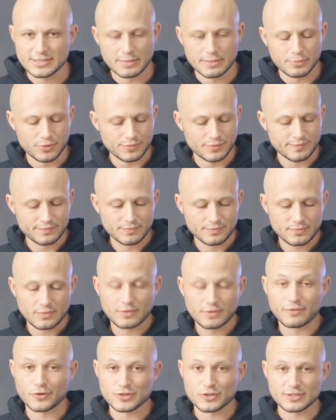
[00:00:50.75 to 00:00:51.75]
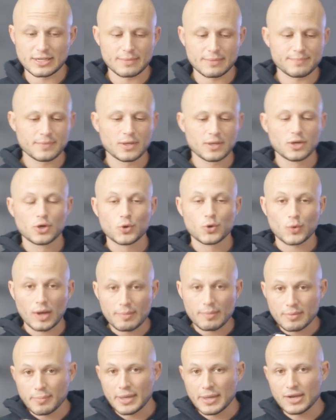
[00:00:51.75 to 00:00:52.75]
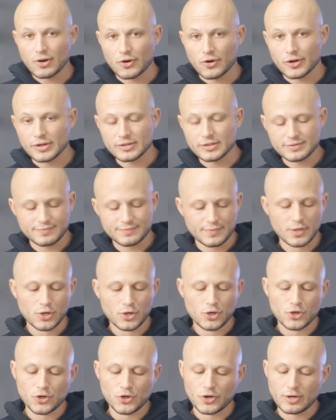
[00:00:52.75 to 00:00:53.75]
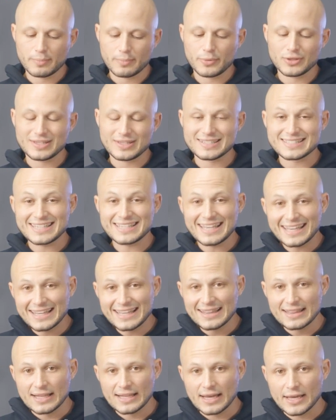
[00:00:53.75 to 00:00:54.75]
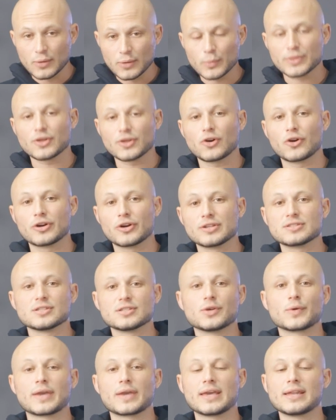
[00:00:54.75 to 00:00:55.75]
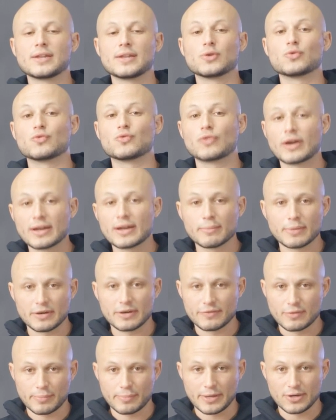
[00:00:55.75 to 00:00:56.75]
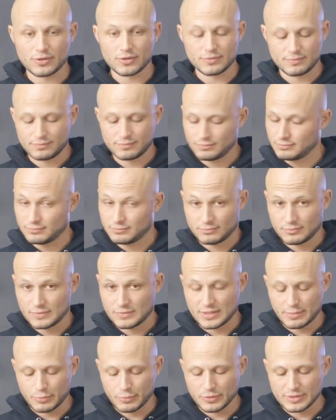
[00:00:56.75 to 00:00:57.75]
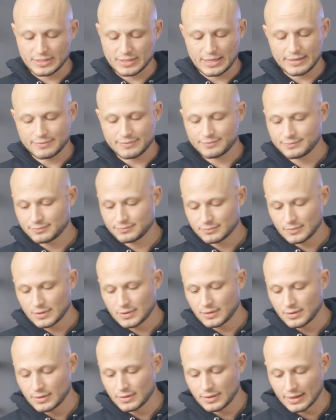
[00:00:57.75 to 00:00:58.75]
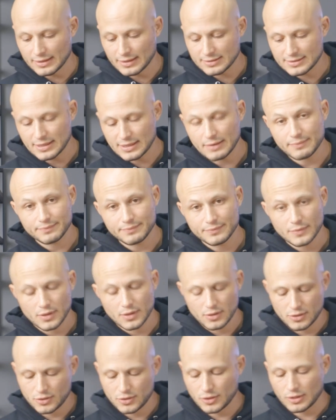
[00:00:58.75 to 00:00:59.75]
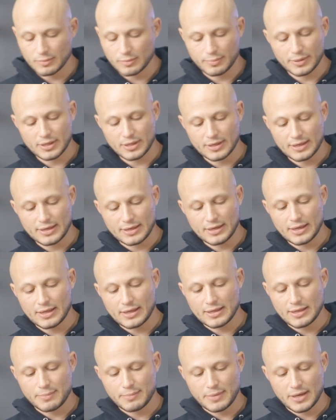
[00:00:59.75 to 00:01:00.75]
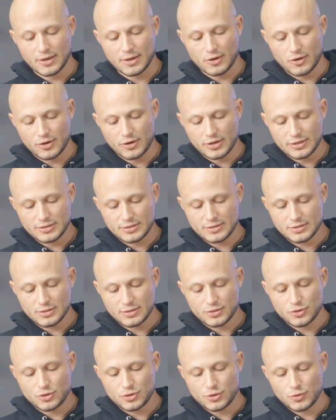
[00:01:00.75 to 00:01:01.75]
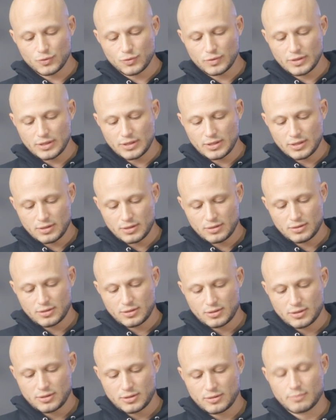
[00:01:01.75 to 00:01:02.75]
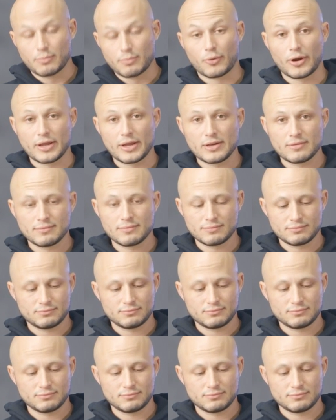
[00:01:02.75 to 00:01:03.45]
simple. First step, grab the main harness. You're gonna put this in line with the harness located right above the pedal. Simple as that. Next step, you're gonna plug in the main harness to the brain,